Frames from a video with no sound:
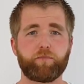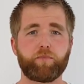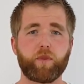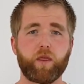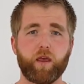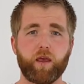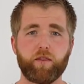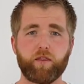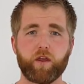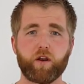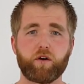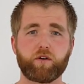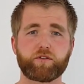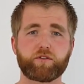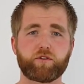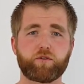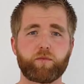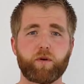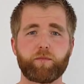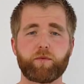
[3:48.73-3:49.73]
And then
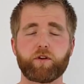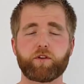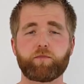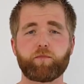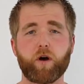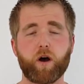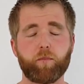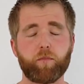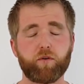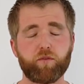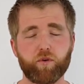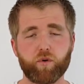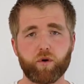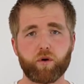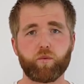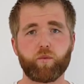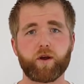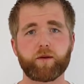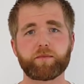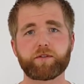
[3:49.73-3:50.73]
also remember to pop over to
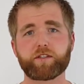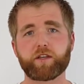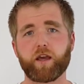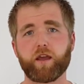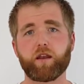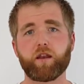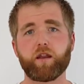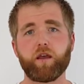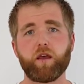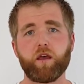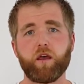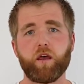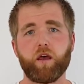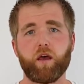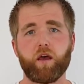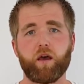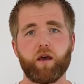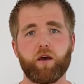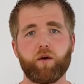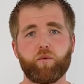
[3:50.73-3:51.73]
our website
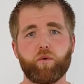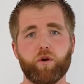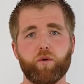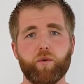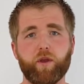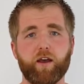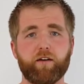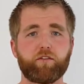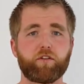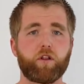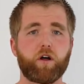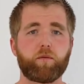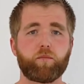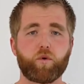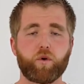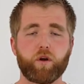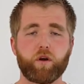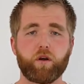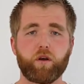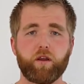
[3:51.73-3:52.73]
where we have a lot
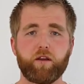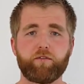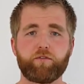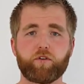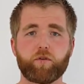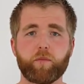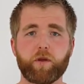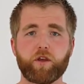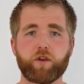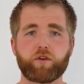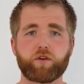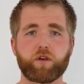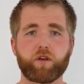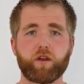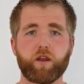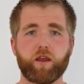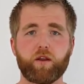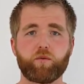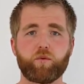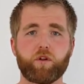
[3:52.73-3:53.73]
more information,
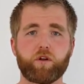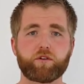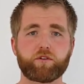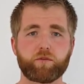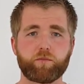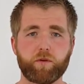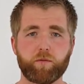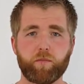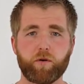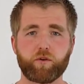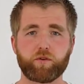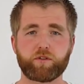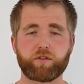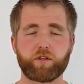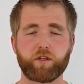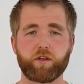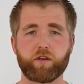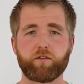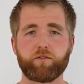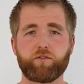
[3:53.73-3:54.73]
and we'll also be
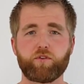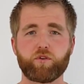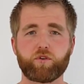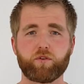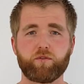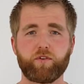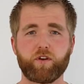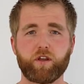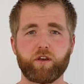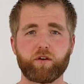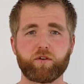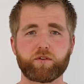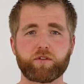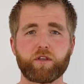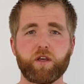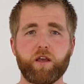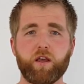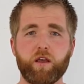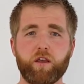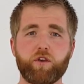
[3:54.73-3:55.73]
posting future videos.
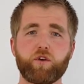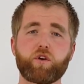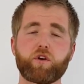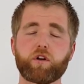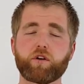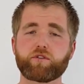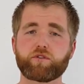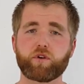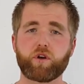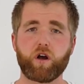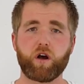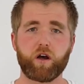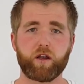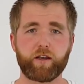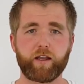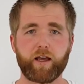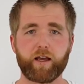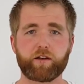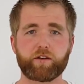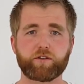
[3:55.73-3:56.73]
You can also
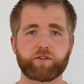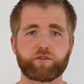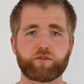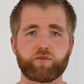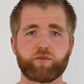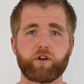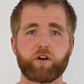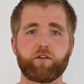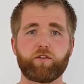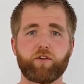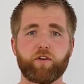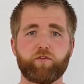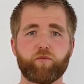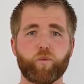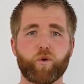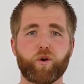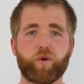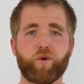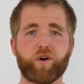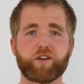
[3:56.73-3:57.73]
contact us through there if you have
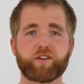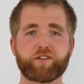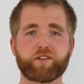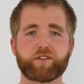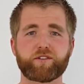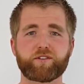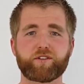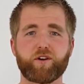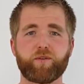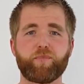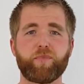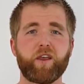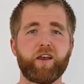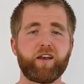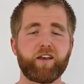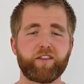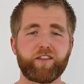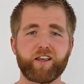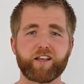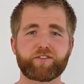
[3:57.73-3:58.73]
more questions. So
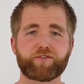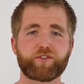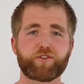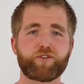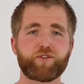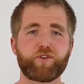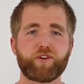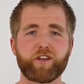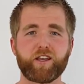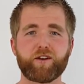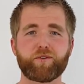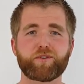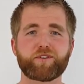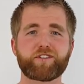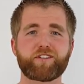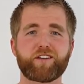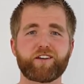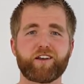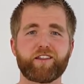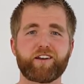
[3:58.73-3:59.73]
thanks for tuning in. We'll
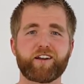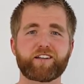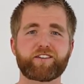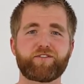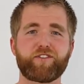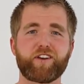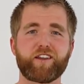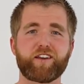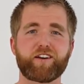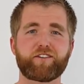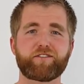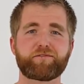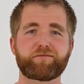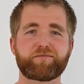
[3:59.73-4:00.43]
see you on the next video.